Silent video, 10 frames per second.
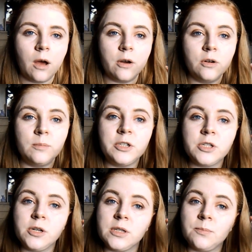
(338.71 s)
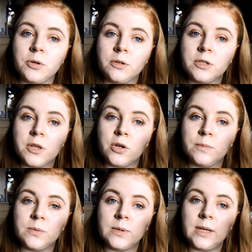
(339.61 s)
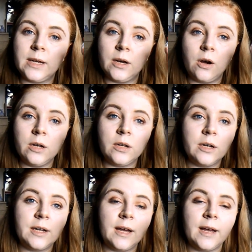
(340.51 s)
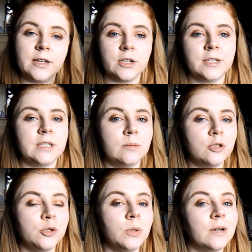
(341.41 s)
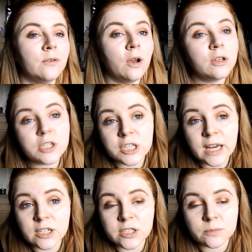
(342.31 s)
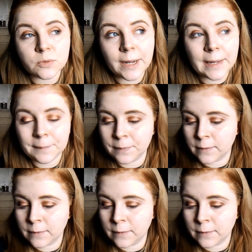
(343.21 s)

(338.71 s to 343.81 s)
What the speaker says: I normally just use the brush that comes with the eyeliner, and I seem to have lost that somewhere.